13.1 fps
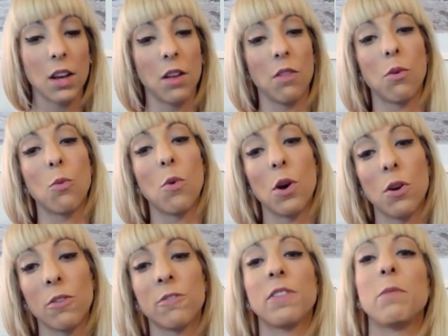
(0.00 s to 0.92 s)
the
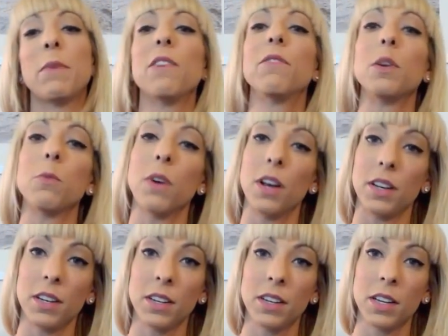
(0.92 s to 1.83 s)
world from everyone,
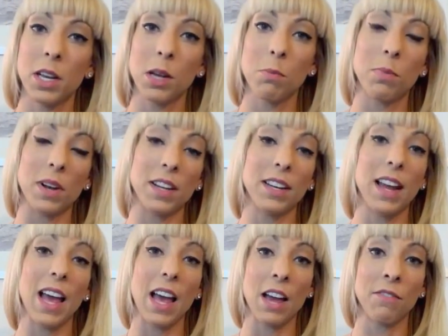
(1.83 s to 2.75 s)
but
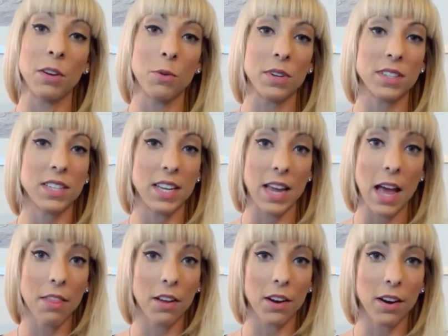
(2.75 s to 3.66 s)
everyone
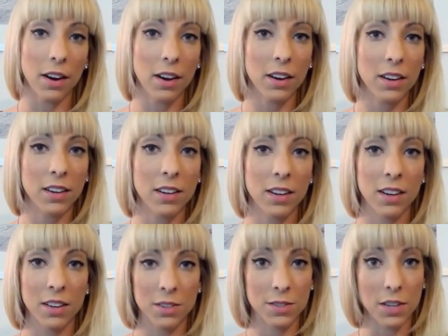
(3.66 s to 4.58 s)
together
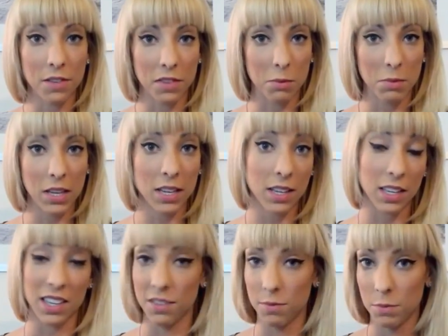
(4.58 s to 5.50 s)
serving me can
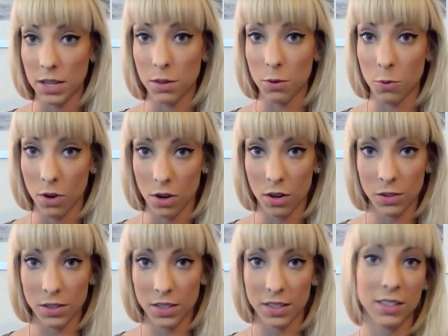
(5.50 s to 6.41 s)
give me the world,
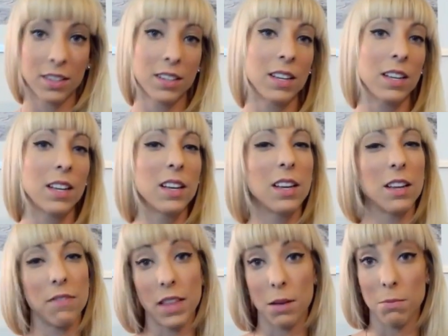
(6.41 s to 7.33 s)

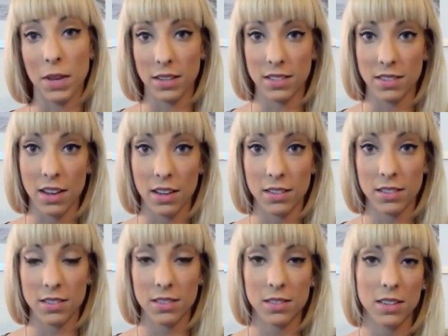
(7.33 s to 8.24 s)
if that makes
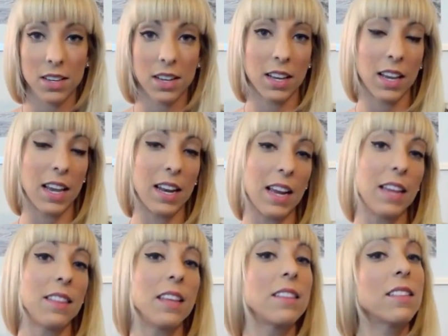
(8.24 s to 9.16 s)
sense. And I
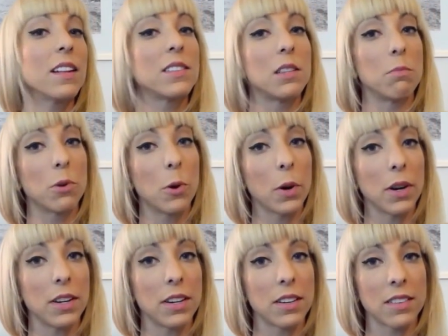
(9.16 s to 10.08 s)
think that's
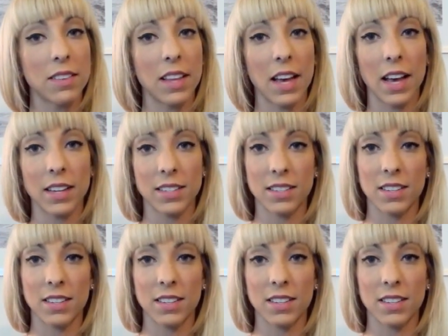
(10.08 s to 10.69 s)
important, that